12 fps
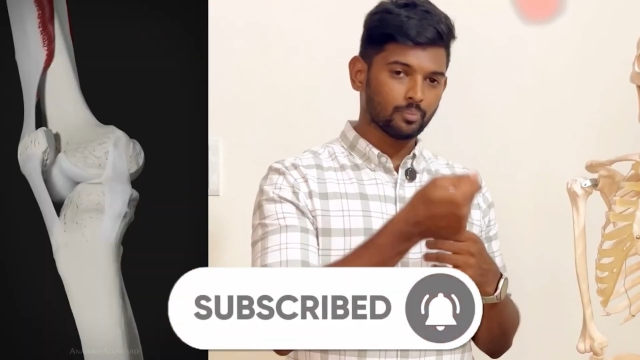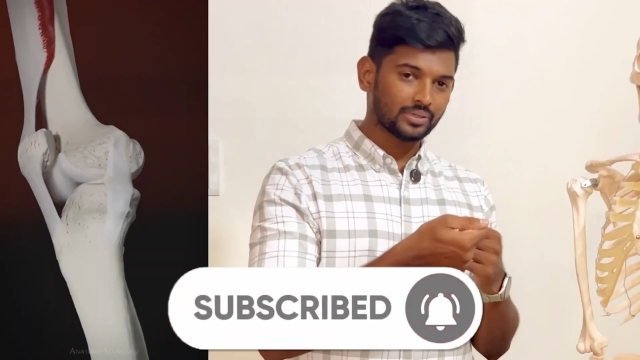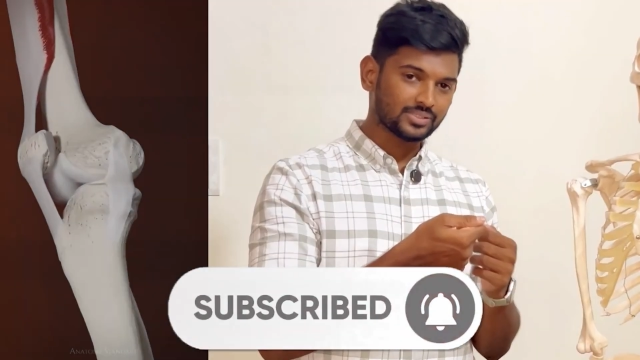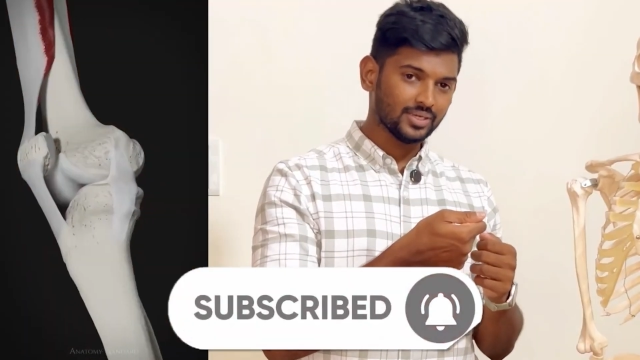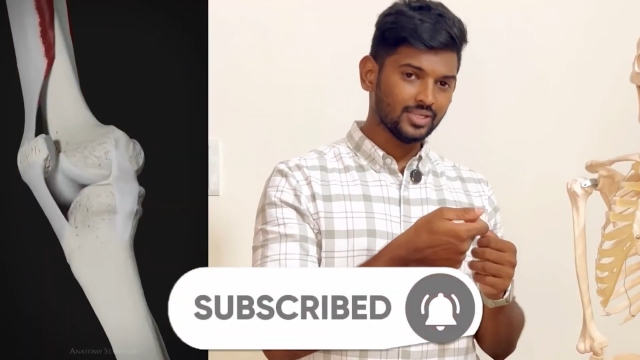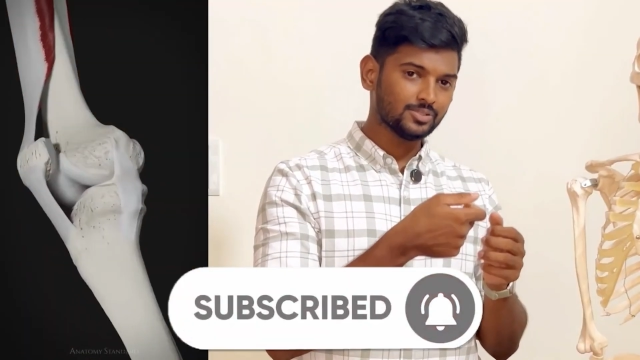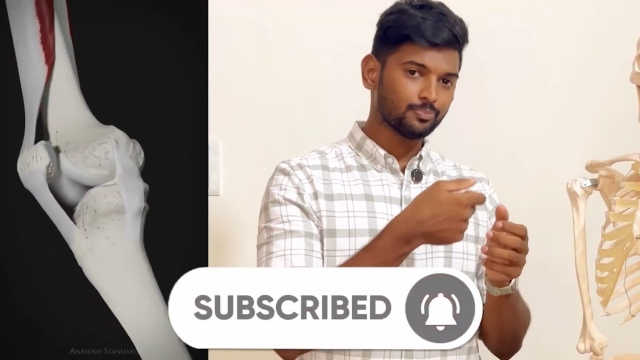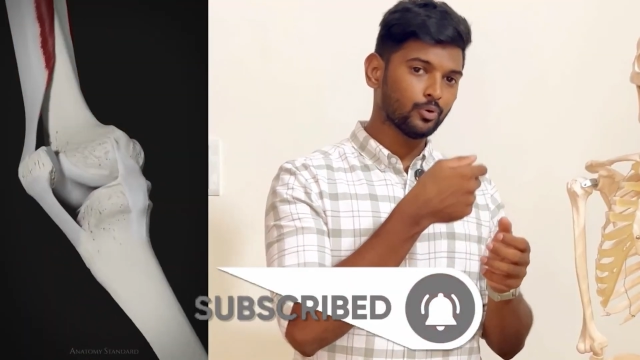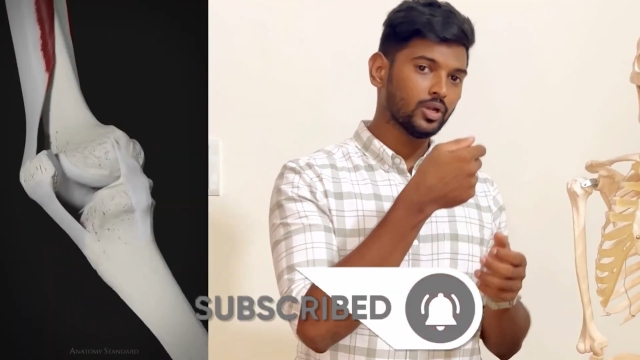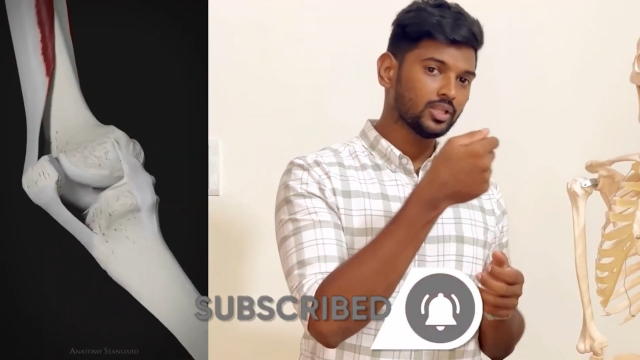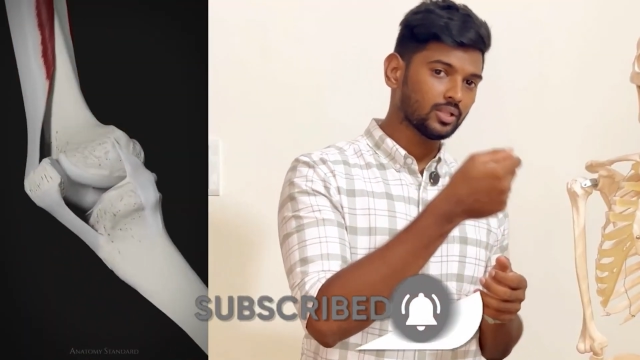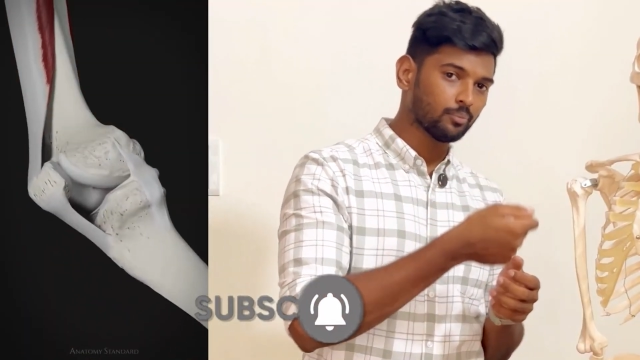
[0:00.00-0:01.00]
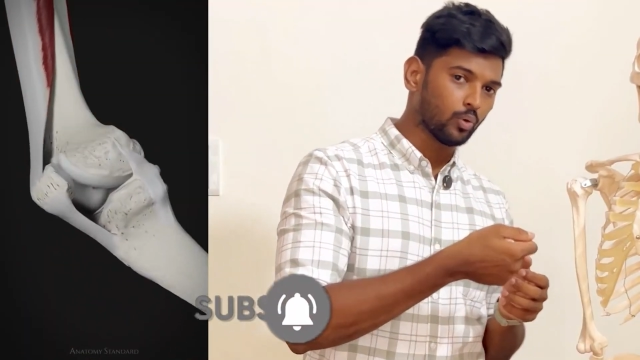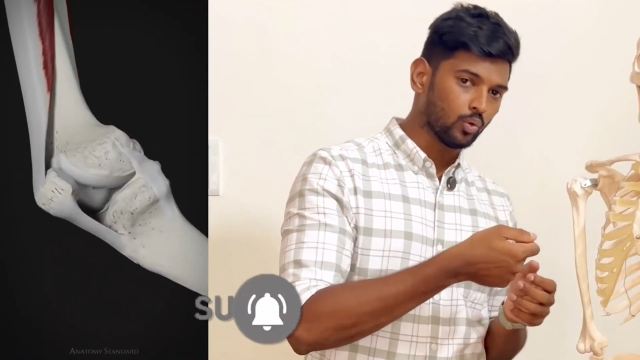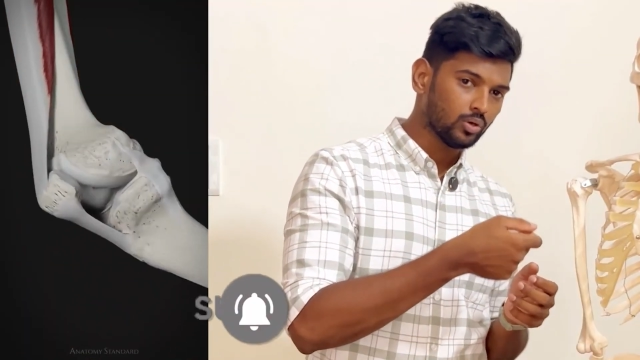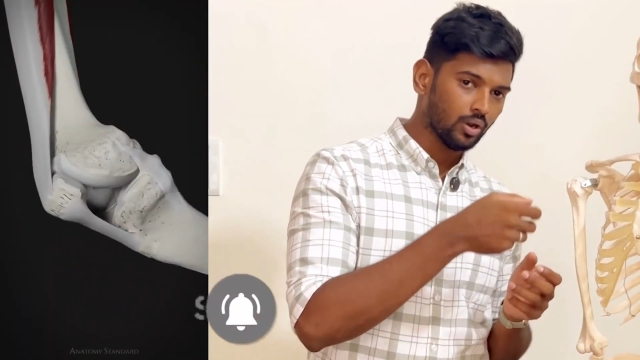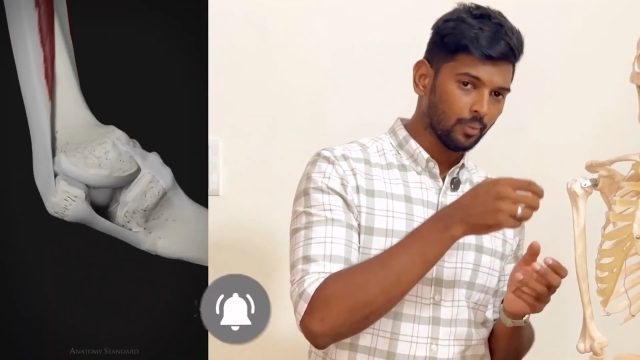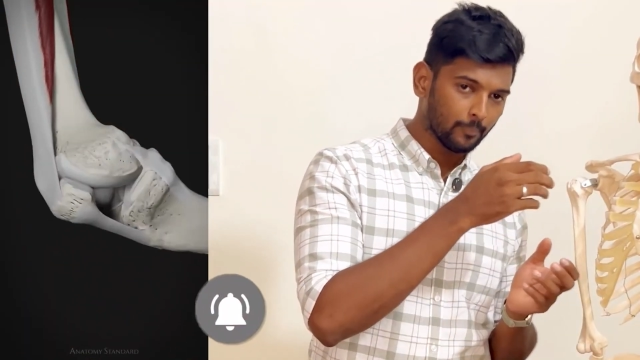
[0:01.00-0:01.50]
muscle is pulling the
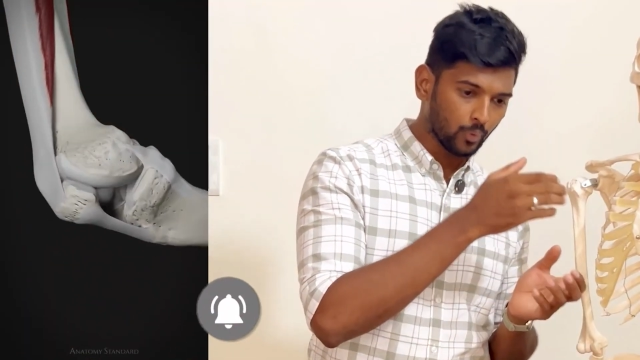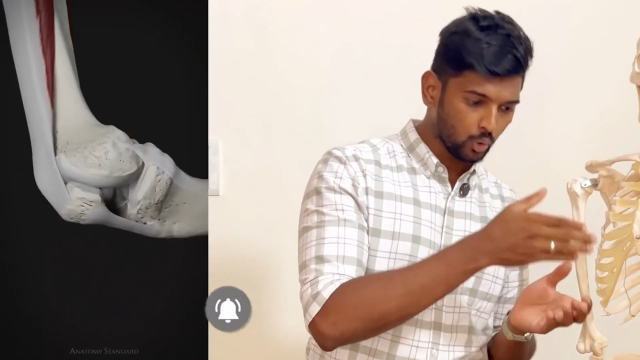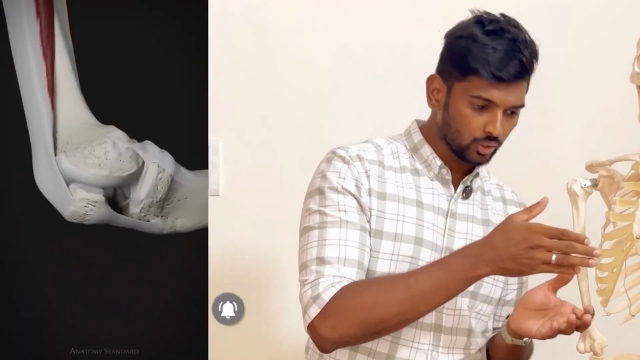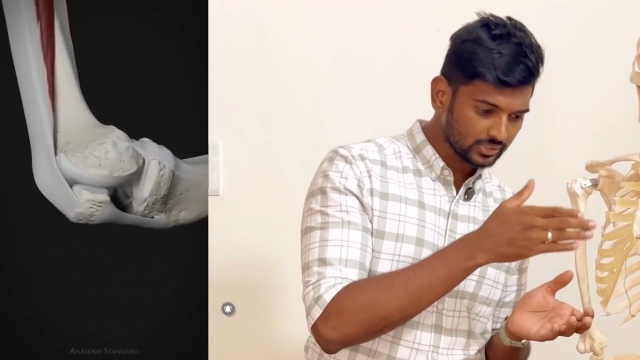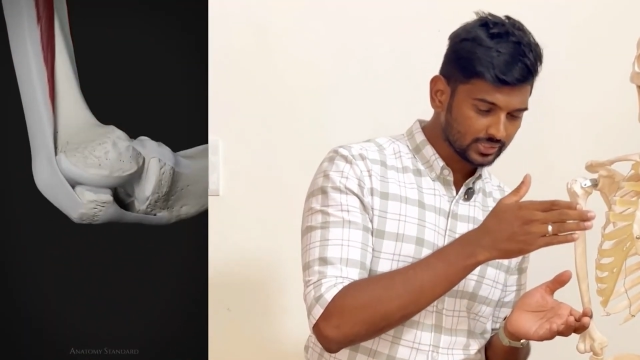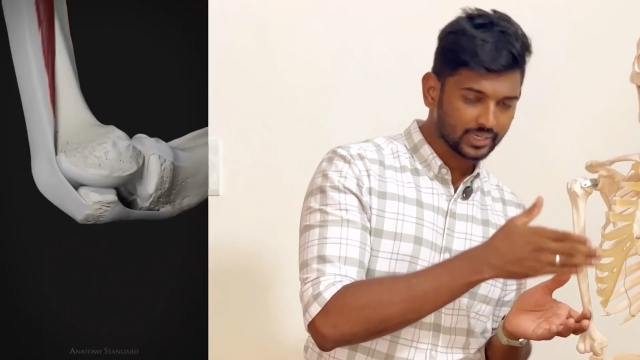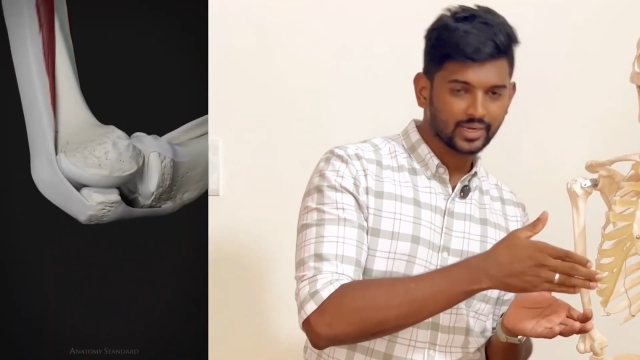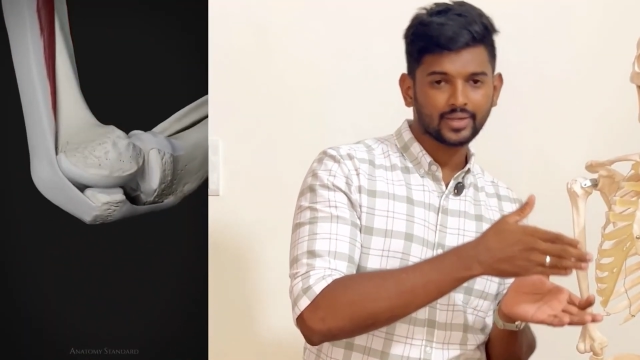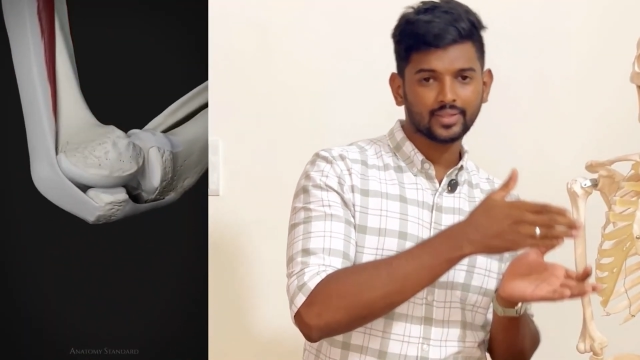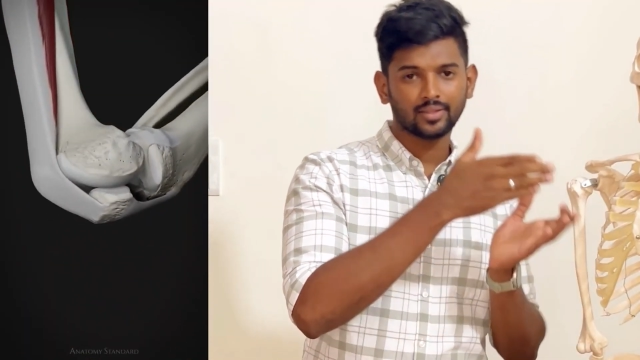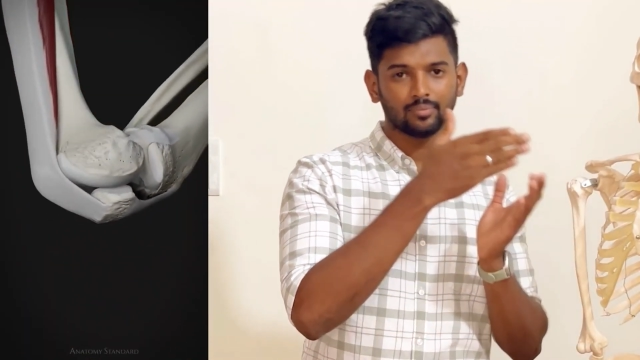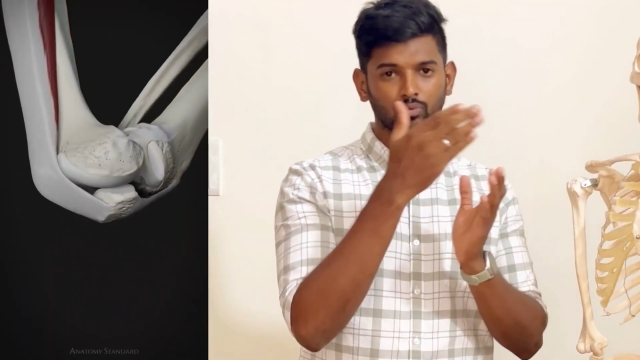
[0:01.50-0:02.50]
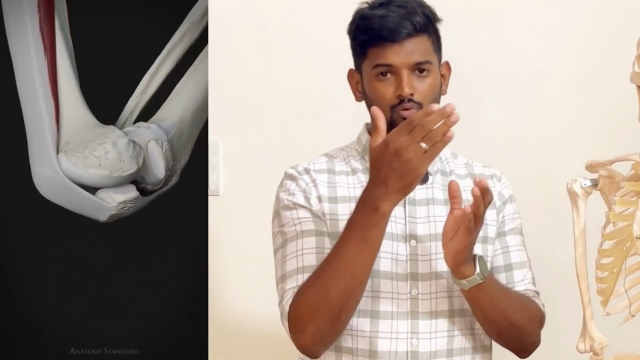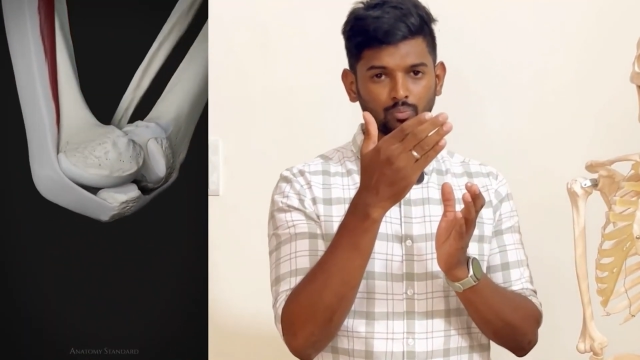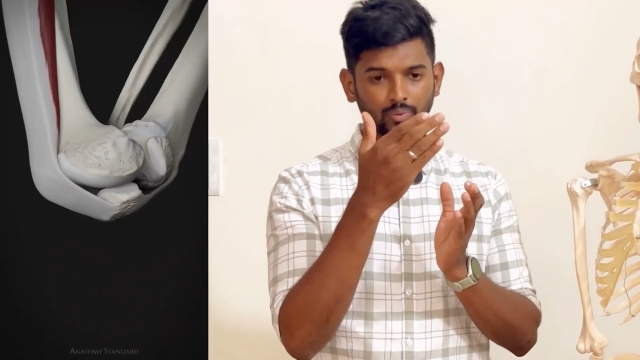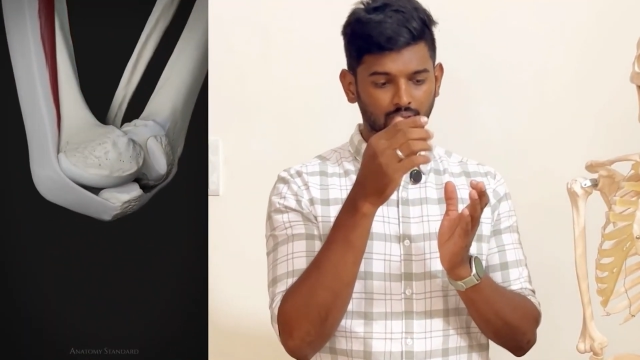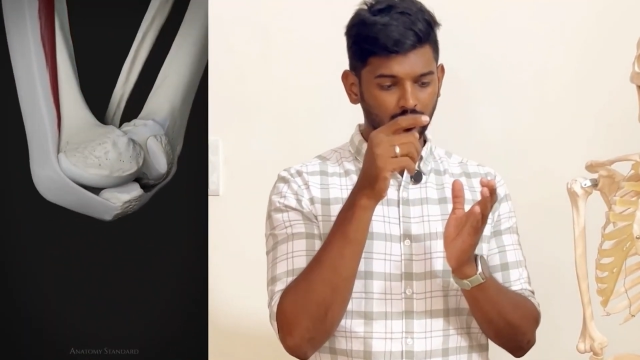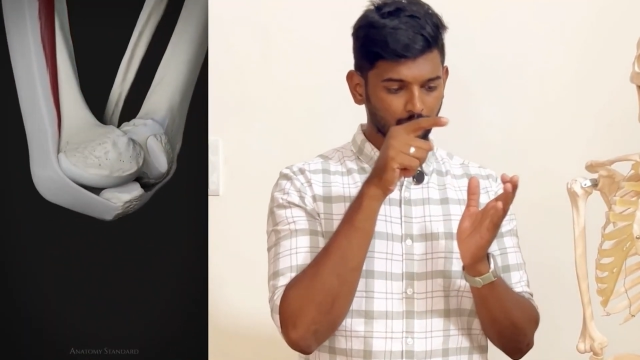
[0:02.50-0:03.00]
bone is creating the
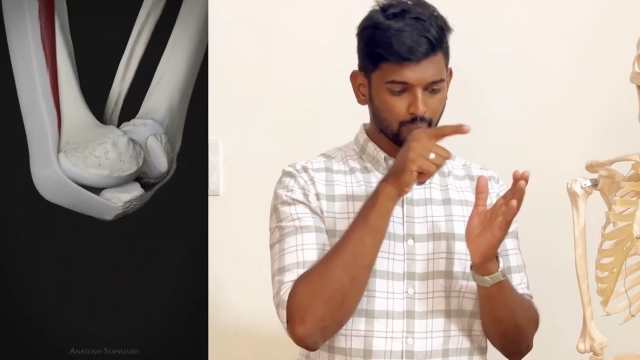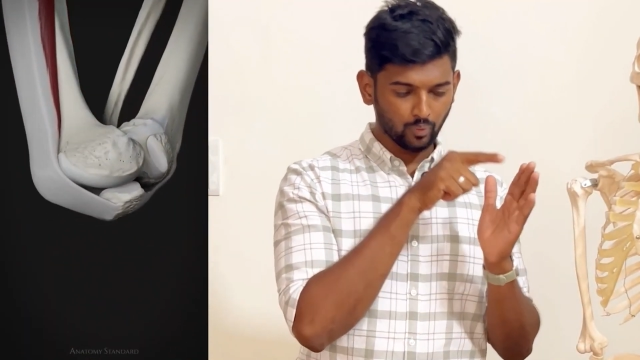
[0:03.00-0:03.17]
movement,